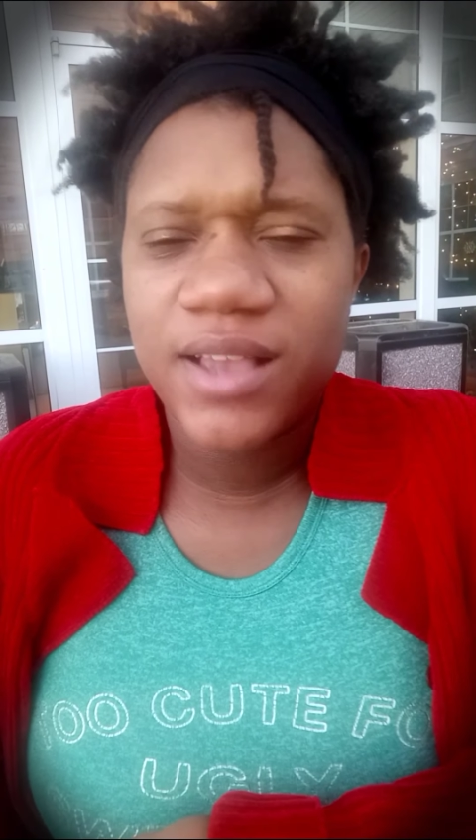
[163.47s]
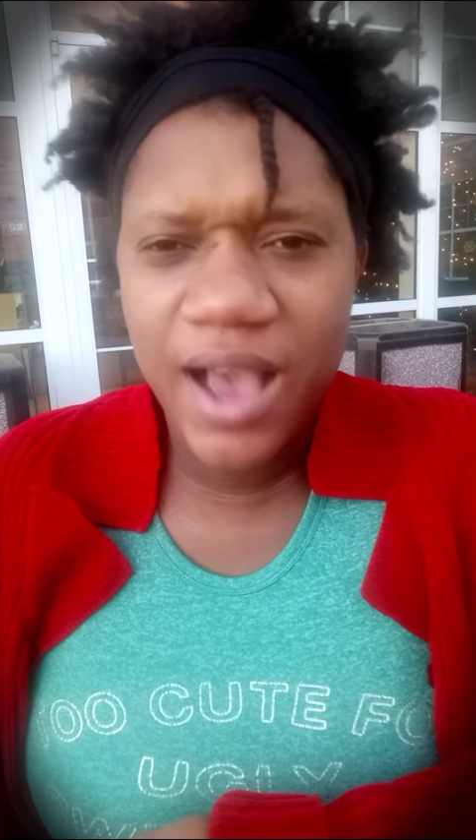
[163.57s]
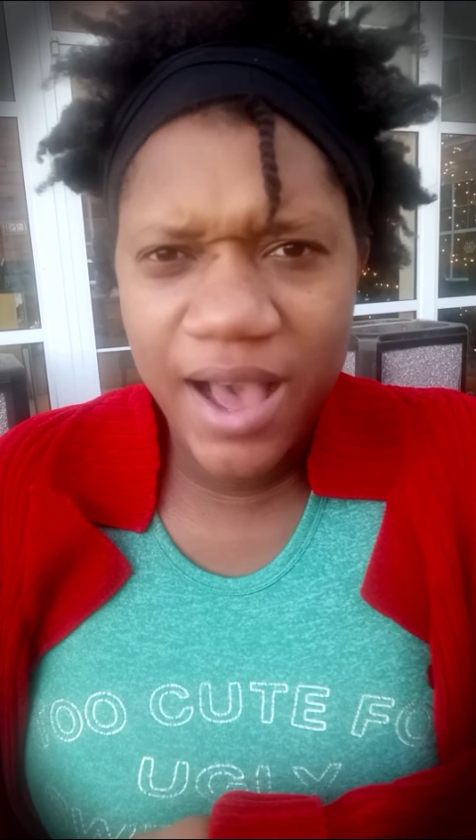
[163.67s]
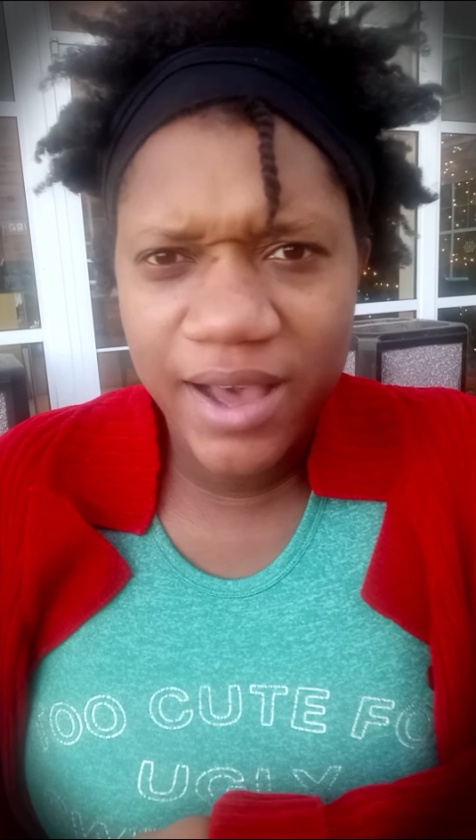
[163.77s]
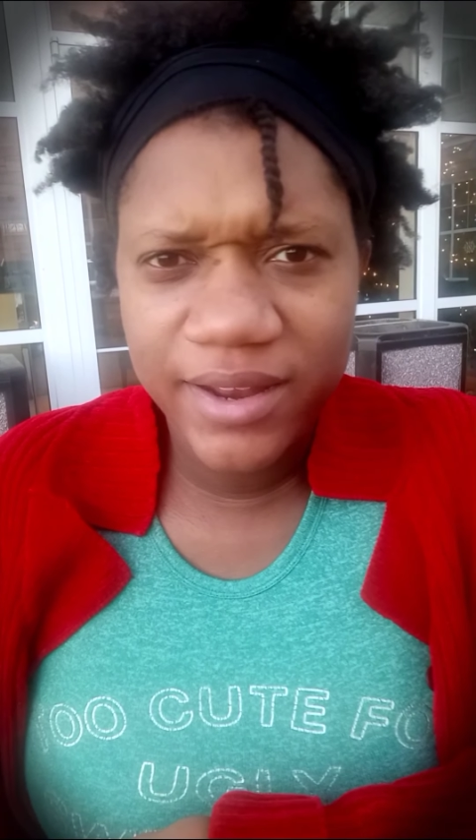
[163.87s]

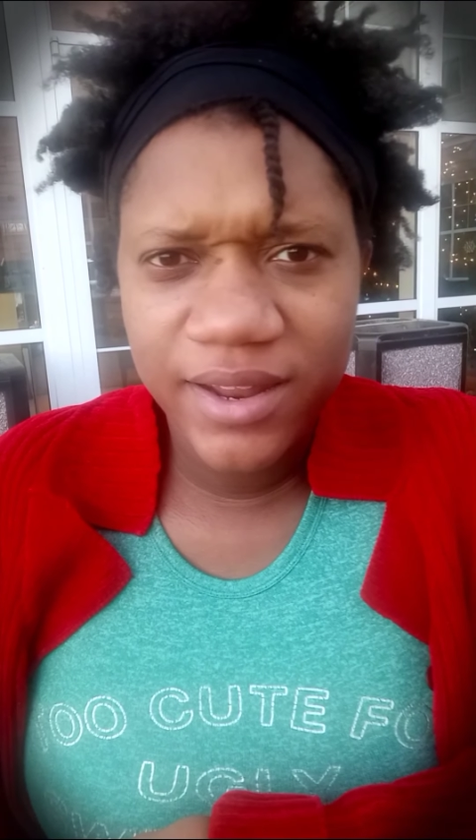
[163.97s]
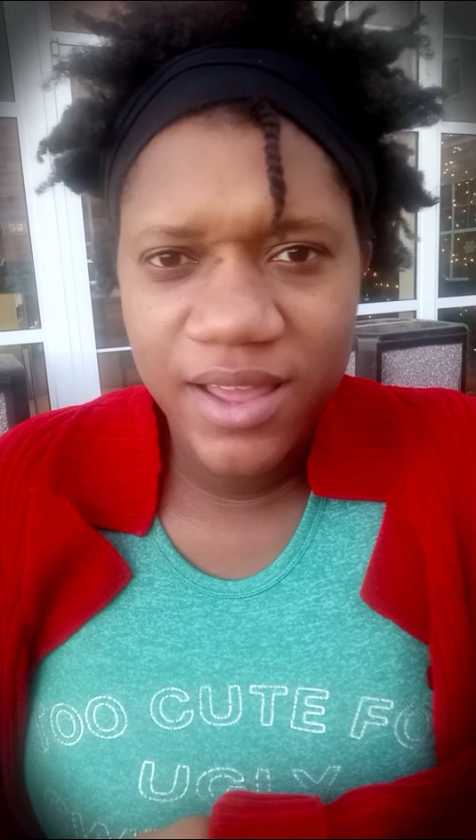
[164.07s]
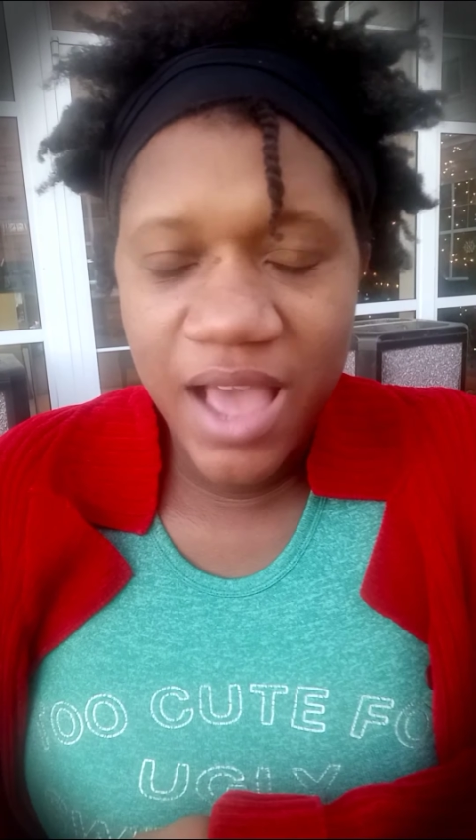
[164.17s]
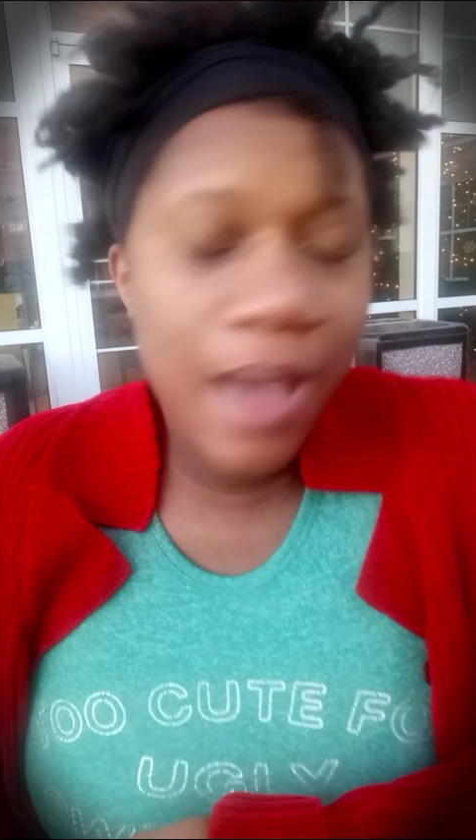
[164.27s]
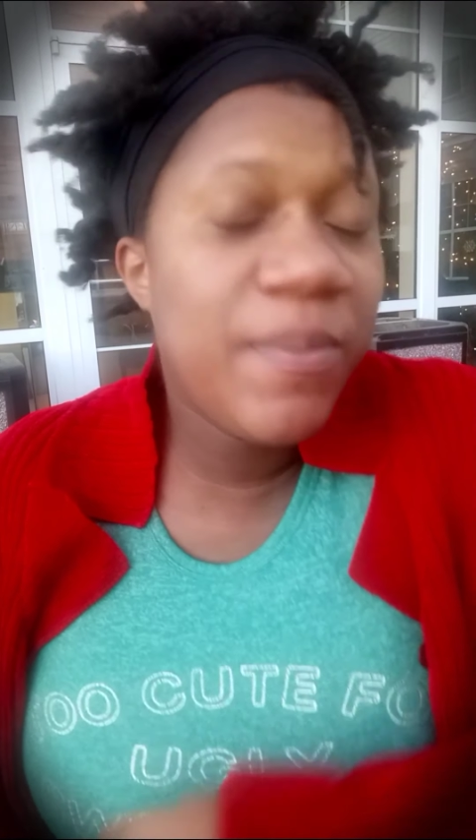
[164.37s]
God.
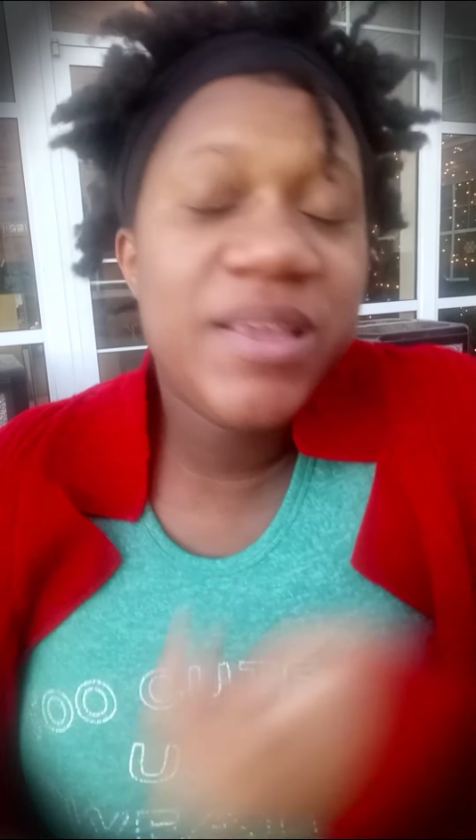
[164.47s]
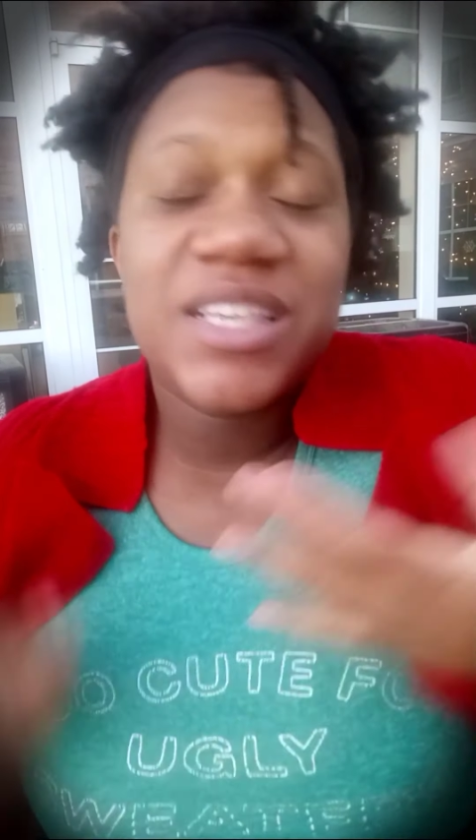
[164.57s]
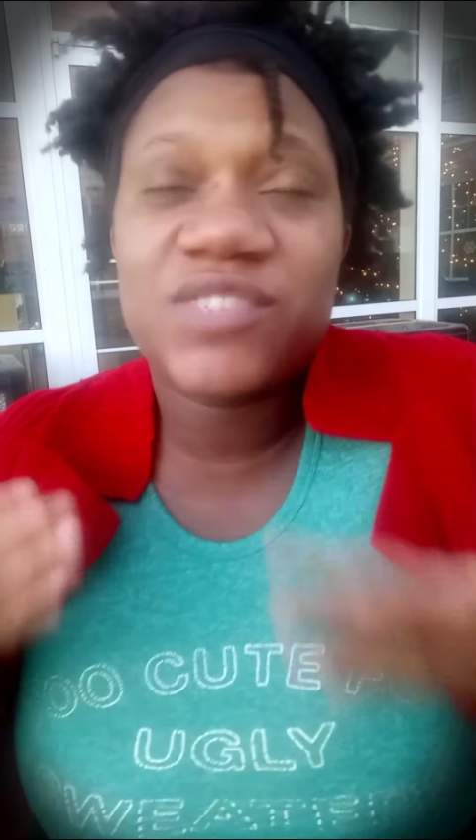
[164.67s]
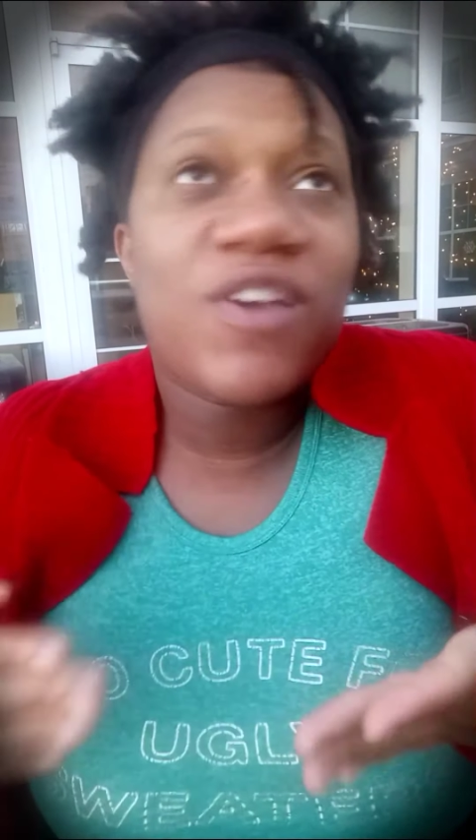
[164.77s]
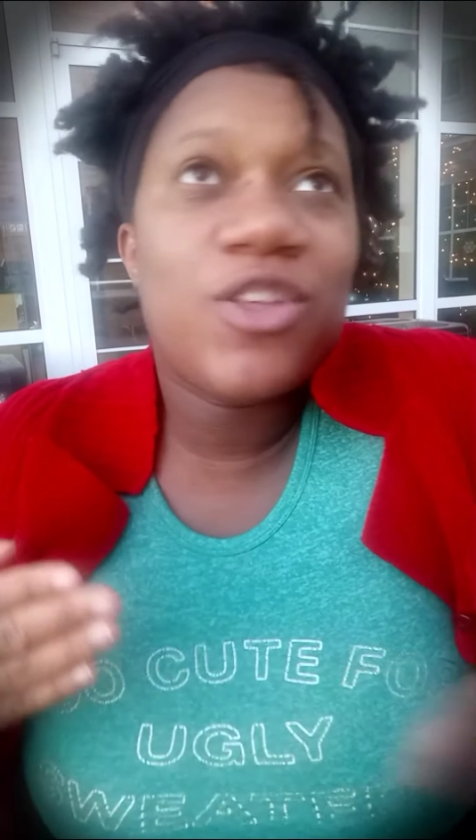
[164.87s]
I
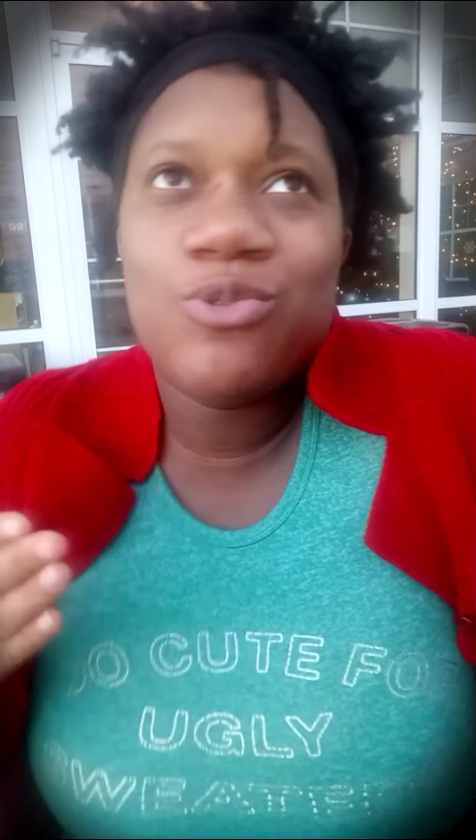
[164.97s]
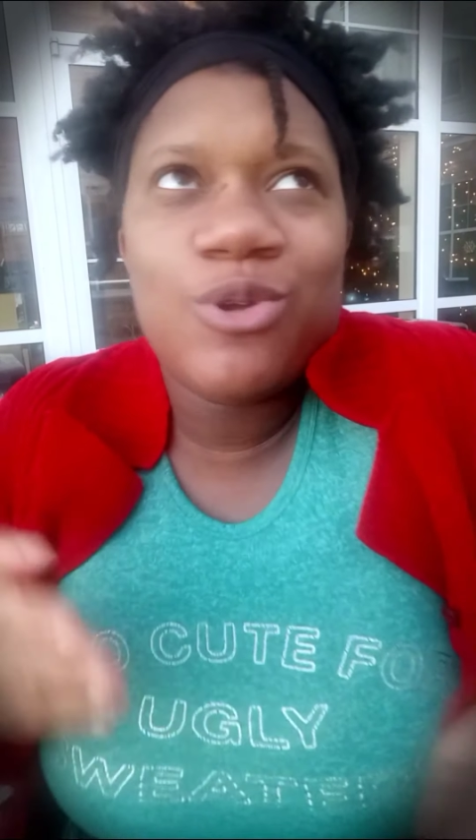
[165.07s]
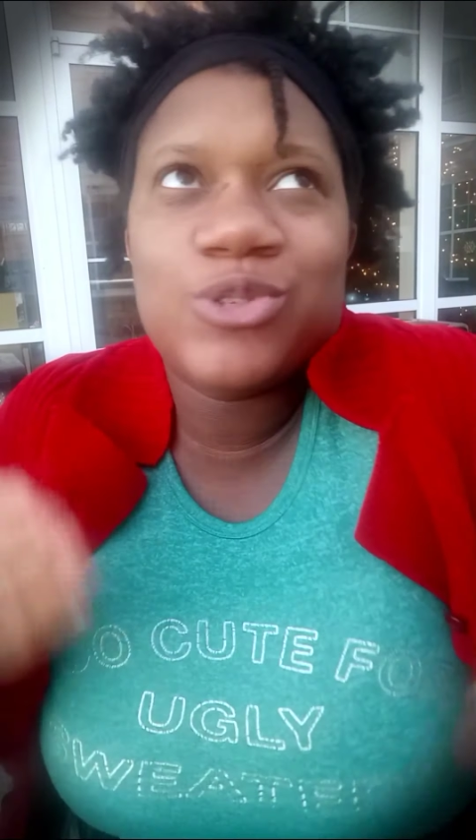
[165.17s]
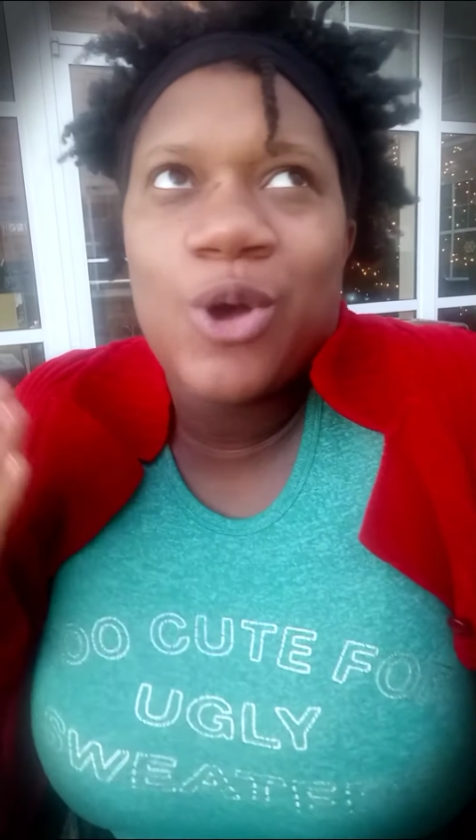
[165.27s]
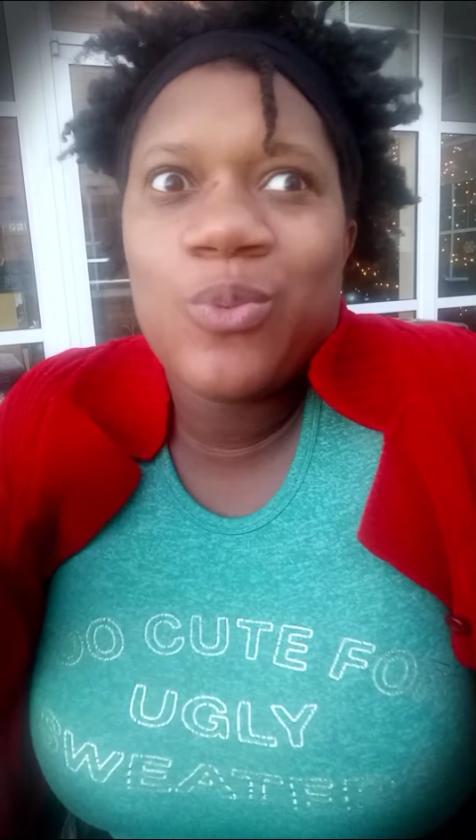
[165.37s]
mean, this Father who knows